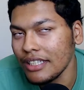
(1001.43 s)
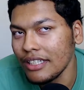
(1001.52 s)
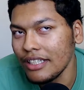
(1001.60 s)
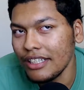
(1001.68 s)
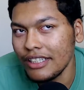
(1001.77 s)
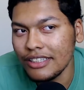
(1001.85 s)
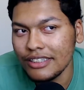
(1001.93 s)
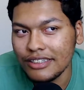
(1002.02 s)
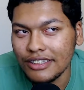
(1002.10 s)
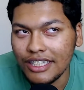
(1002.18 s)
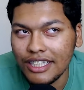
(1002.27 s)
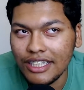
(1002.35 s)

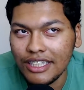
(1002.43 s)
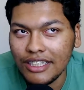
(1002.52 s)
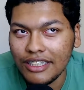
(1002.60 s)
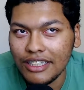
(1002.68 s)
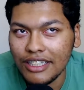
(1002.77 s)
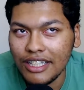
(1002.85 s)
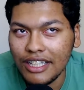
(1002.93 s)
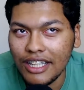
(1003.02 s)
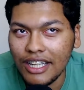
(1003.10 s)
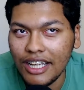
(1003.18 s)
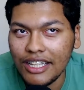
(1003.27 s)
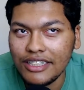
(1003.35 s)

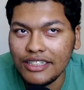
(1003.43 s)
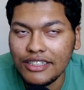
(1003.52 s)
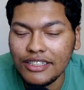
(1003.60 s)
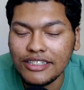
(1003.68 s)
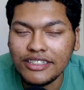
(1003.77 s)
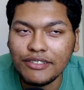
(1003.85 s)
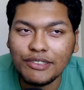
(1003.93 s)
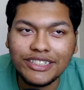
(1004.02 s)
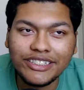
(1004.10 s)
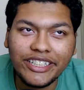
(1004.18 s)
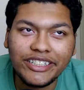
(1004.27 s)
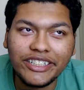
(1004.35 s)
And it was
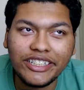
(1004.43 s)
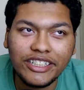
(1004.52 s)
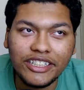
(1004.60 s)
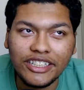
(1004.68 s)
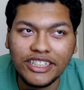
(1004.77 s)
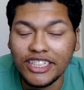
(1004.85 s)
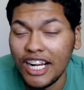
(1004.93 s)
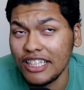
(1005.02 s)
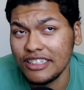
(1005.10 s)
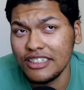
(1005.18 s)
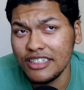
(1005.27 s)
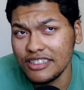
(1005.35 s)
such a shock
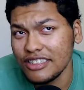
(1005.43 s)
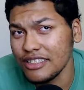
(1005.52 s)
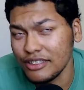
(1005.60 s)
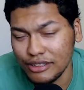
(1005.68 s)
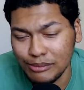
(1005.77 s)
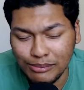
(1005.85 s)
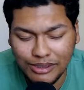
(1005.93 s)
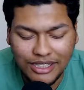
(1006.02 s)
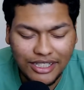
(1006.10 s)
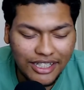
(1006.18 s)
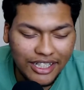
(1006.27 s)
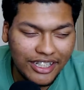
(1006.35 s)
to the system,
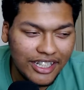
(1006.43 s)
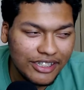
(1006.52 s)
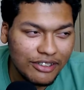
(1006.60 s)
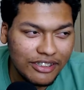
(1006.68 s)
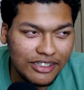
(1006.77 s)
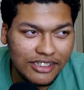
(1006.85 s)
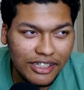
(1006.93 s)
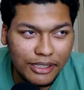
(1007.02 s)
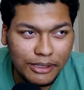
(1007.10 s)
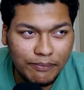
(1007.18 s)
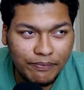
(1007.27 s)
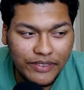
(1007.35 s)
I guess you could
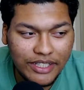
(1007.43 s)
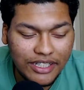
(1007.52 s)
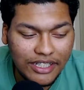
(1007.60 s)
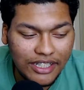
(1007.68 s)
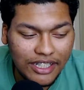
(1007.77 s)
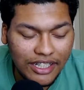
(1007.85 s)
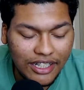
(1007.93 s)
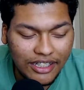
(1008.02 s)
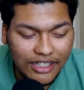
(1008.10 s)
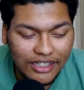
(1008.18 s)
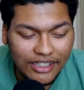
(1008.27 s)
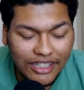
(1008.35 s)
say.
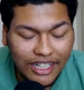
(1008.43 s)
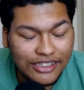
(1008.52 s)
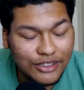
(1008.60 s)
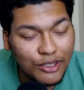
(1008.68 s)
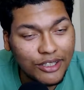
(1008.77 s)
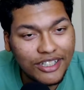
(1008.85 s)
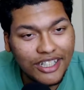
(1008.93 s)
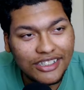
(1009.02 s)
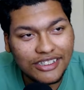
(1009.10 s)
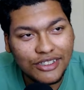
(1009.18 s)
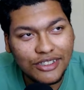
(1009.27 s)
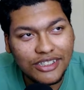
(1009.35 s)
I
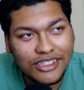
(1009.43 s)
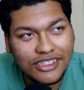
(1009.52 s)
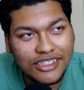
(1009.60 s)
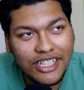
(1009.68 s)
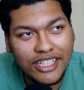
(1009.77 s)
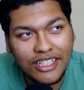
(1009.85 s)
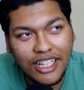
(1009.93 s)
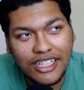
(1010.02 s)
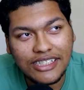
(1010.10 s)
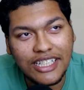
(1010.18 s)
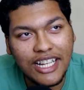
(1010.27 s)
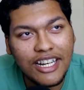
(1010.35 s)
started just thinking like
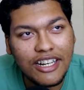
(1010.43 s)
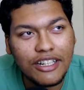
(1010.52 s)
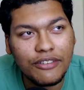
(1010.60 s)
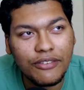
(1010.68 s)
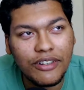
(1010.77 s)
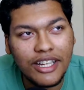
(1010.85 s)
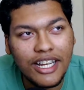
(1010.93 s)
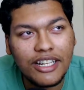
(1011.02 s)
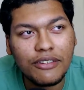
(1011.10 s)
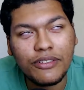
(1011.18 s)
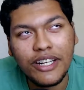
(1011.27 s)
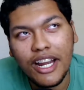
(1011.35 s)
it's the end
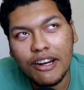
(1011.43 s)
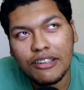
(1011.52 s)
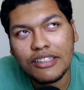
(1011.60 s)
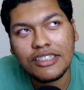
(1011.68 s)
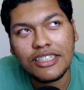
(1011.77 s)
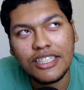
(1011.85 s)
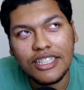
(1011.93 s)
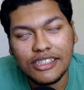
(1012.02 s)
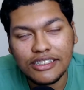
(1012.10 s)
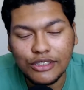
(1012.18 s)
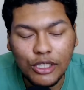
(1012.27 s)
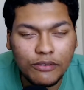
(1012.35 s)
of an era and the
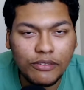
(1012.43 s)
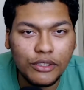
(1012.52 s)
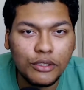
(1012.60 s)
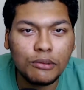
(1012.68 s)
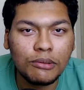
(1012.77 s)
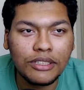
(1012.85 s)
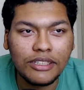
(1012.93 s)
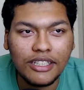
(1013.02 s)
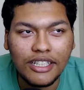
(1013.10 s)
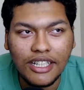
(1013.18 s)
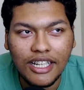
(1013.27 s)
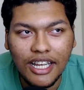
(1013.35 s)
start of a new one,
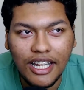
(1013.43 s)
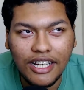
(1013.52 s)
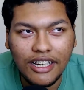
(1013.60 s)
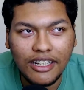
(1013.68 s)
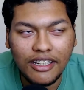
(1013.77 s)
and